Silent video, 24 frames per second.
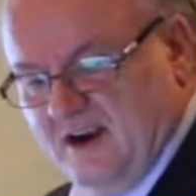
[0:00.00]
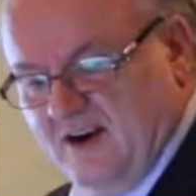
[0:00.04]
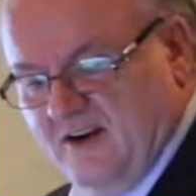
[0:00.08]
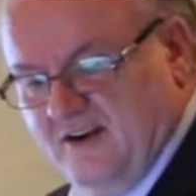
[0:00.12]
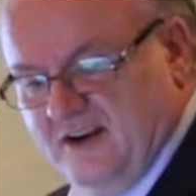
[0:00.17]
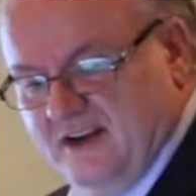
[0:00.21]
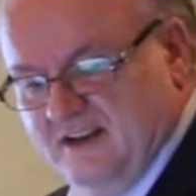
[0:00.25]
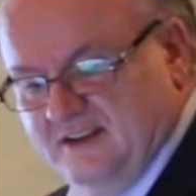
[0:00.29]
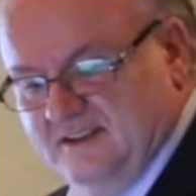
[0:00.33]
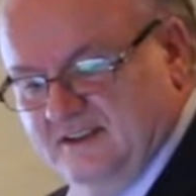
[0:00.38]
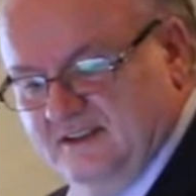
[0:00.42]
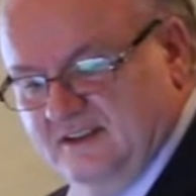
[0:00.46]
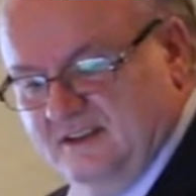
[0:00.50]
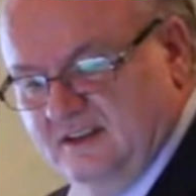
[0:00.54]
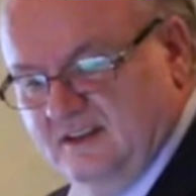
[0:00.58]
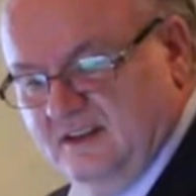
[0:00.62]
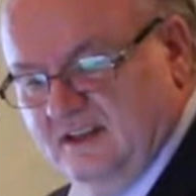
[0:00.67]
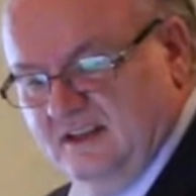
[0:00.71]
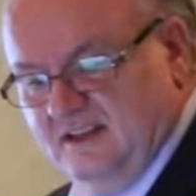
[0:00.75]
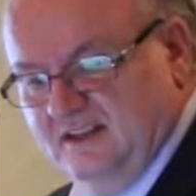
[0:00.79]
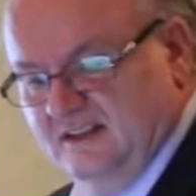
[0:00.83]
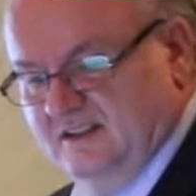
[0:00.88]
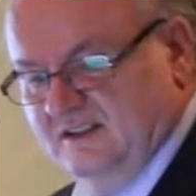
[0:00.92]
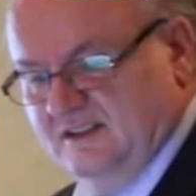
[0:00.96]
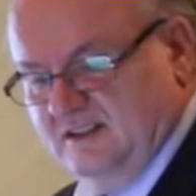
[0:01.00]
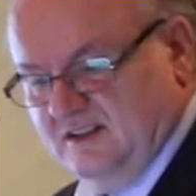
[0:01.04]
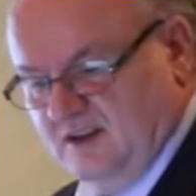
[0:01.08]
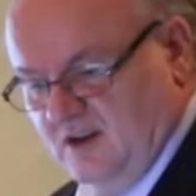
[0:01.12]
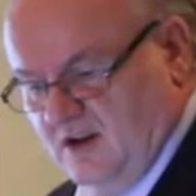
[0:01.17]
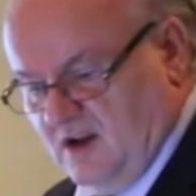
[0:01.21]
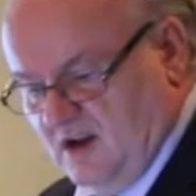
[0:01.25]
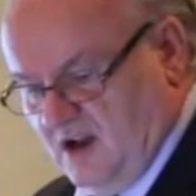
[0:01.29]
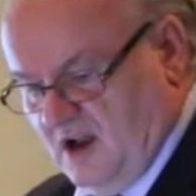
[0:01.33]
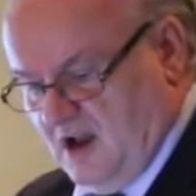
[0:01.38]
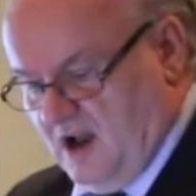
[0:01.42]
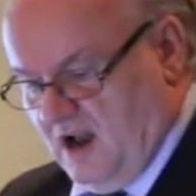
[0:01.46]
there is
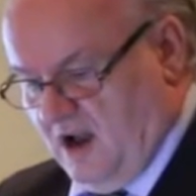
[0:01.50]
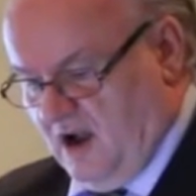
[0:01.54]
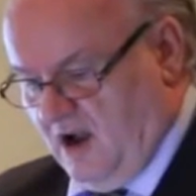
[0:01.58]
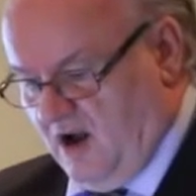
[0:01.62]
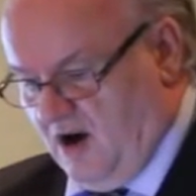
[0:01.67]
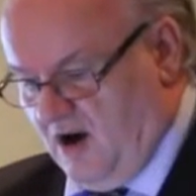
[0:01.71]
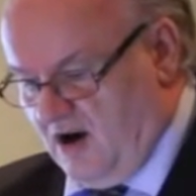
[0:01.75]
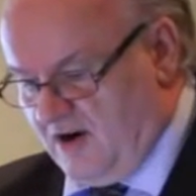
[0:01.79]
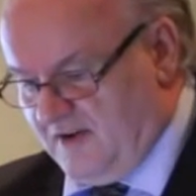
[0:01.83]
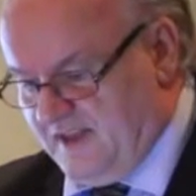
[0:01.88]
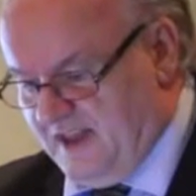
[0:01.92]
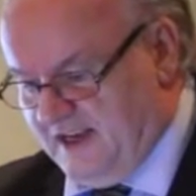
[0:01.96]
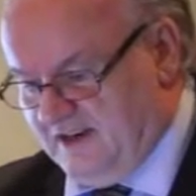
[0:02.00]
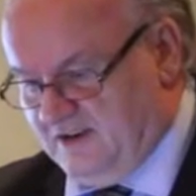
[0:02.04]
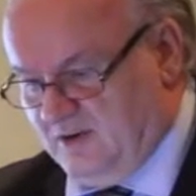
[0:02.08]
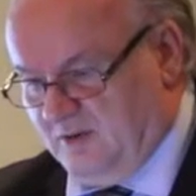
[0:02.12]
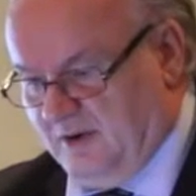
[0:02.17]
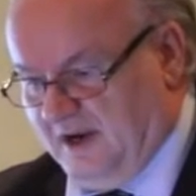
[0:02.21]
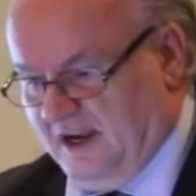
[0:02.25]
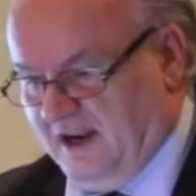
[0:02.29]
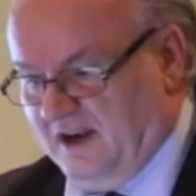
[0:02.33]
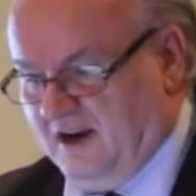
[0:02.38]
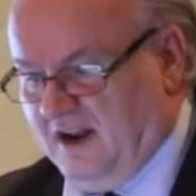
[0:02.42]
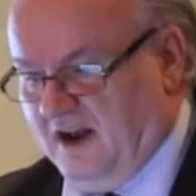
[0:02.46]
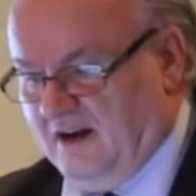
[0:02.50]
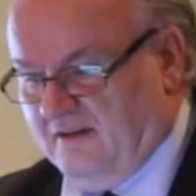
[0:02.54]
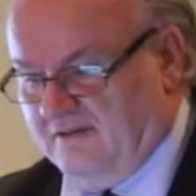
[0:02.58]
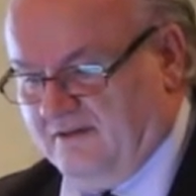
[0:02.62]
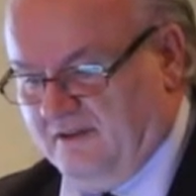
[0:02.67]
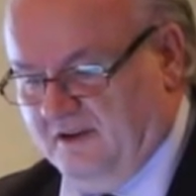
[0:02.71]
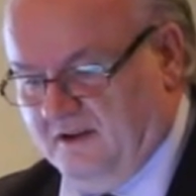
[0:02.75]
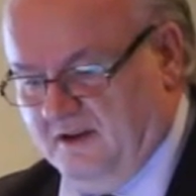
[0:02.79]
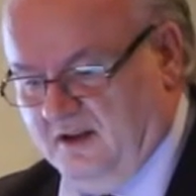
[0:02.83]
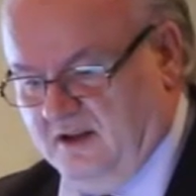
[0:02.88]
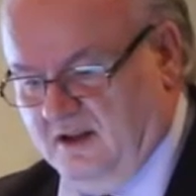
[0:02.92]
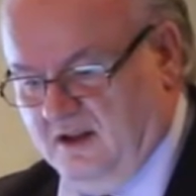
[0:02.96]
are they doing
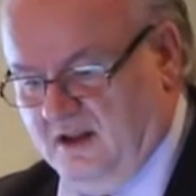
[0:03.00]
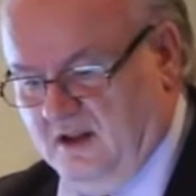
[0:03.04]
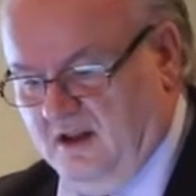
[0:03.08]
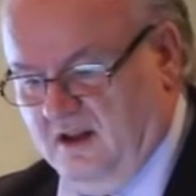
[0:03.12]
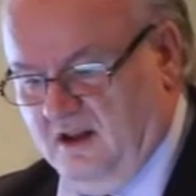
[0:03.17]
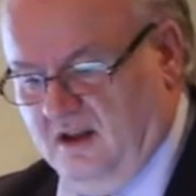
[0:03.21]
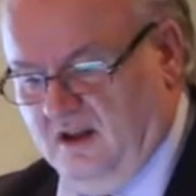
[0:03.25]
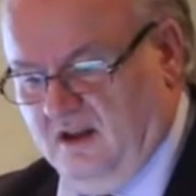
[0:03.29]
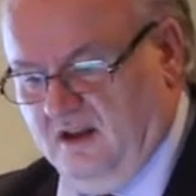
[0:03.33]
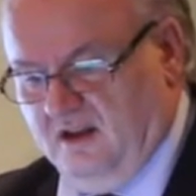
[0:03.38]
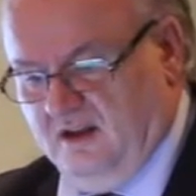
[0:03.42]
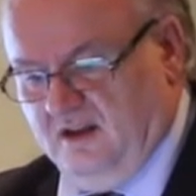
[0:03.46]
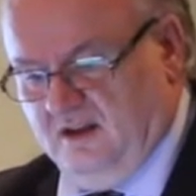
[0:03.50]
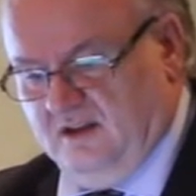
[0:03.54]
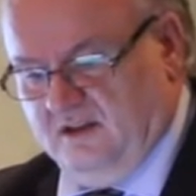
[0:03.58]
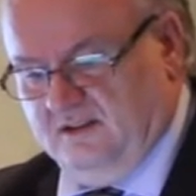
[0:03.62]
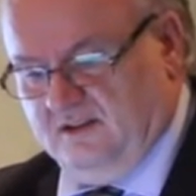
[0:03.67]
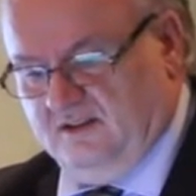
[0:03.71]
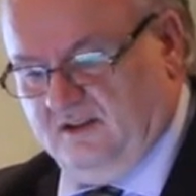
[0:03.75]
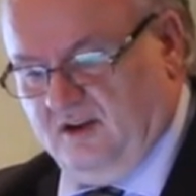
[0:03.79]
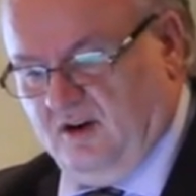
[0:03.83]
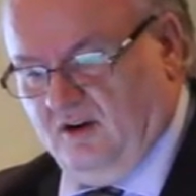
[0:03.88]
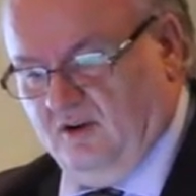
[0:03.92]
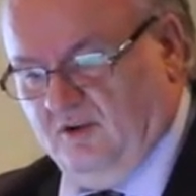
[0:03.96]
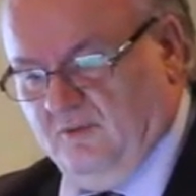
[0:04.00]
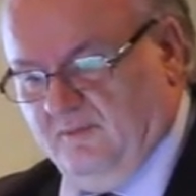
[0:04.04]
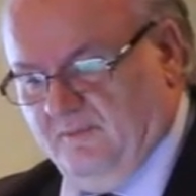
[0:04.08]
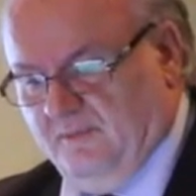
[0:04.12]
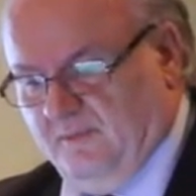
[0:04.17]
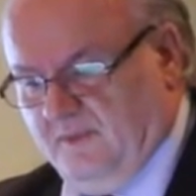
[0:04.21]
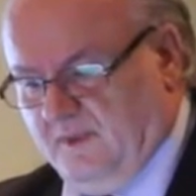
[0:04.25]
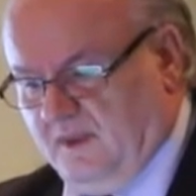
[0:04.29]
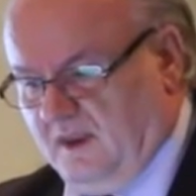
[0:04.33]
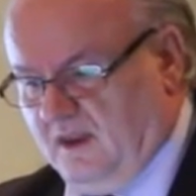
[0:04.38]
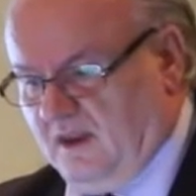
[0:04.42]
enough? So